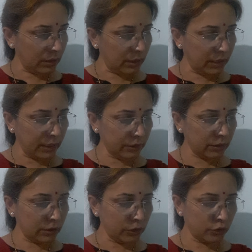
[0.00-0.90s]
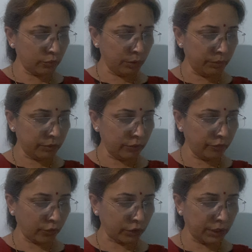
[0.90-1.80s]
length should be between
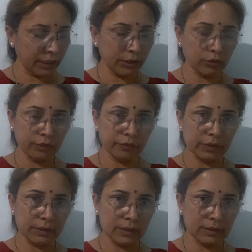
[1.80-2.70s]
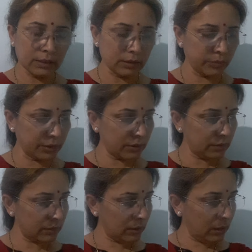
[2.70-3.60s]
48 to 53
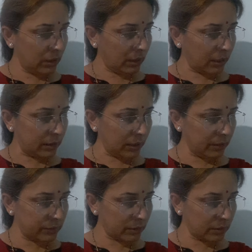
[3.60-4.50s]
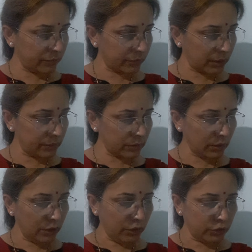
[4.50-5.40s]
centimeters, and head circumference
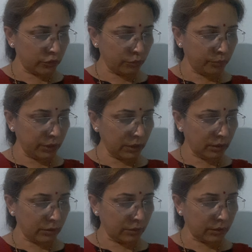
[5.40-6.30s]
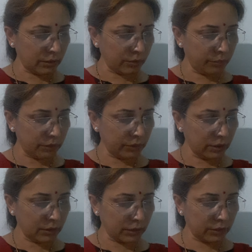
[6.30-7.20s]
should be between
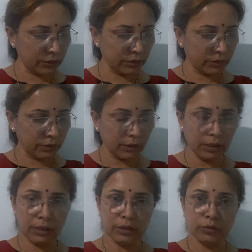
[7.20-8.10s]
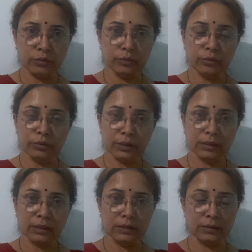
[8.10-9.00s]
33 to
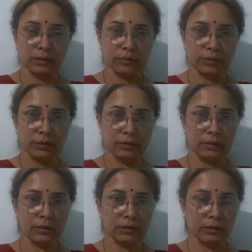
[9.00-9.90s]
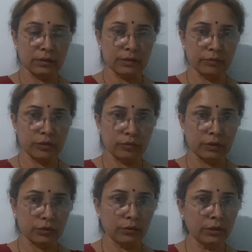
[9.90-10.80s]
38 centimeters. These are the things which we
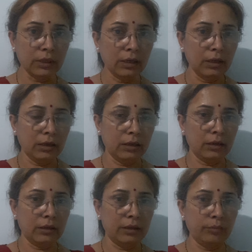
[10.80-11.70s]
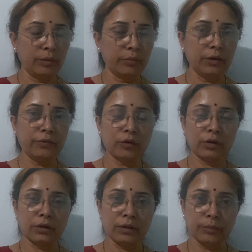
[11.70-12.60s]
should remember for
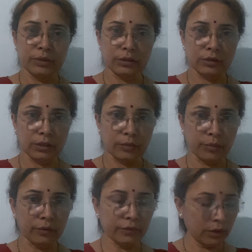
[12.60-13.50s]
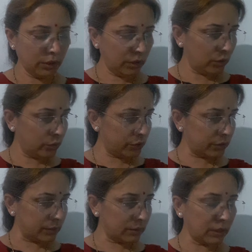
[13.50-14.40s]
our objective type of
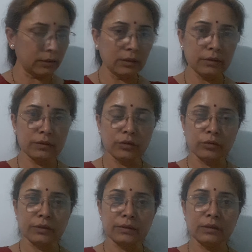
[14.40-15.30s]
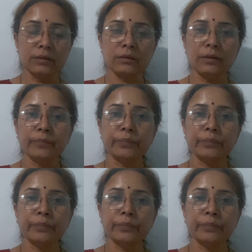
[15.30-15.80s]
questions. Then there is adolescence.